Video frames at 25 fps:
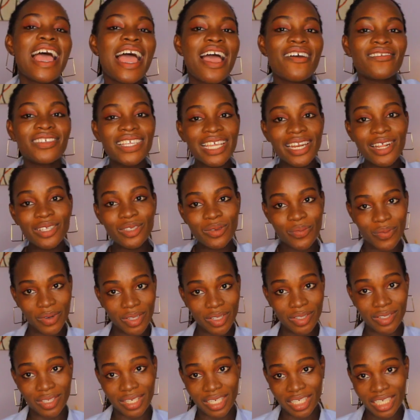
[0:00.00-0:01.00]
I've decided to
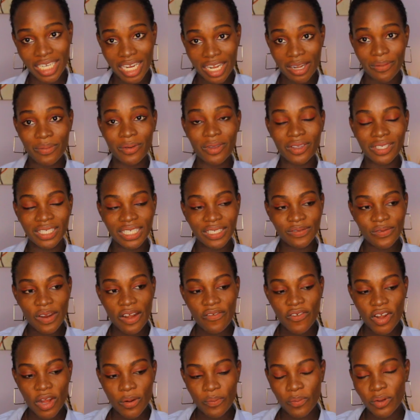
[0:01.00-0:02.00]
bring it to the channel because it's
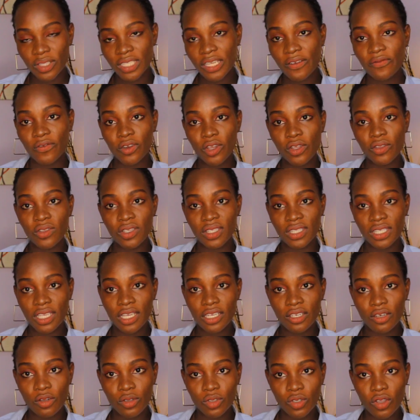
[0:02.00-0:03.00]
very, very important for you to
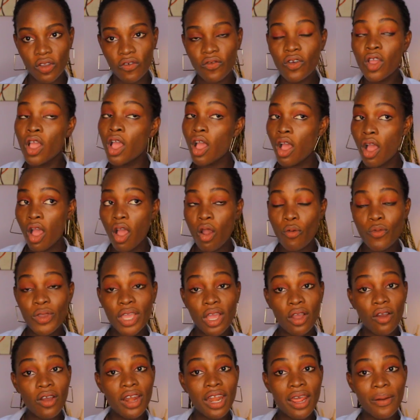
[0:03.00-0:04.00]
take note of.
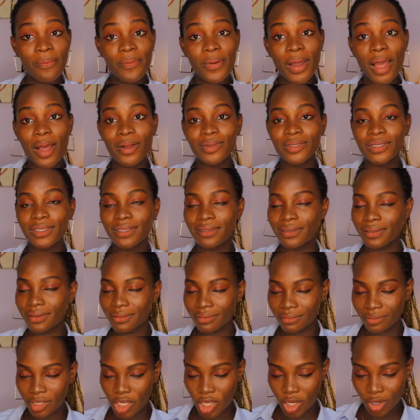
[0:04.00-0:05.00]
We are all about,
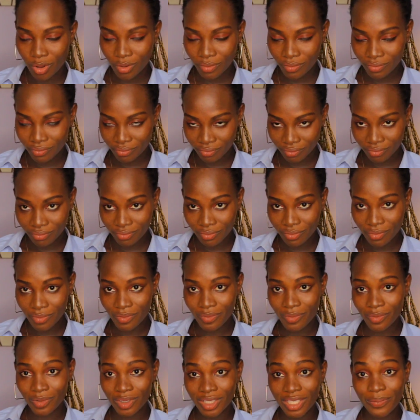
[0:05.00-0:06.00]

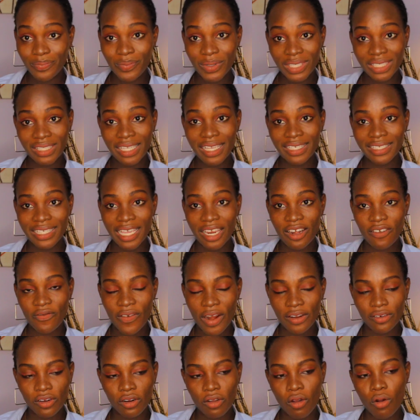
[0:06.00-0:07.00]
the business side
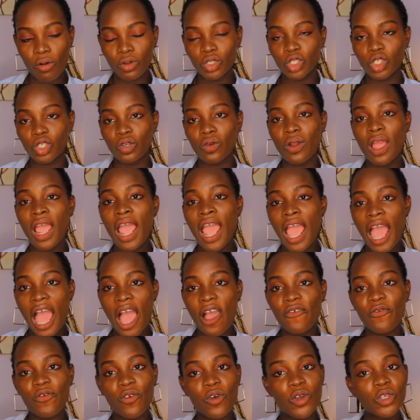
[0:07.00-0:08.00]
of agriculture,
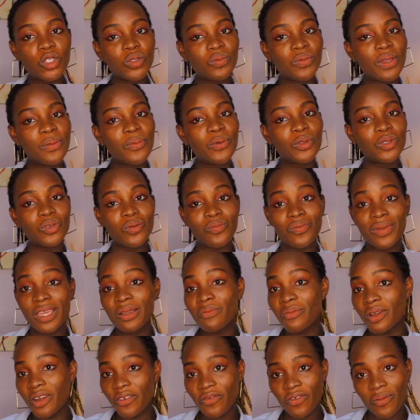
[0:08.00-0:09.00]
and for us to be able to
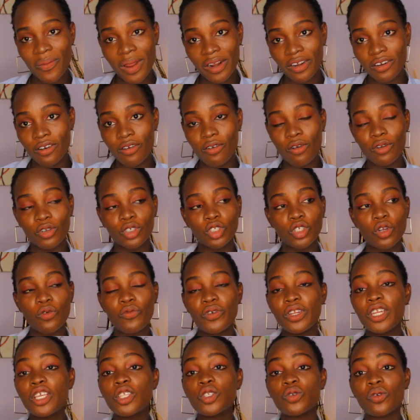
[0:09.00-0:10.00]
make money from agriculture,
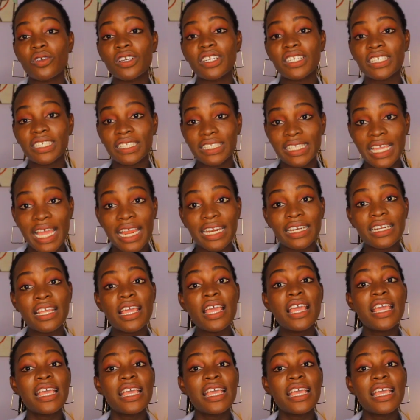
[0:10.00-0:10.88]
we need to understand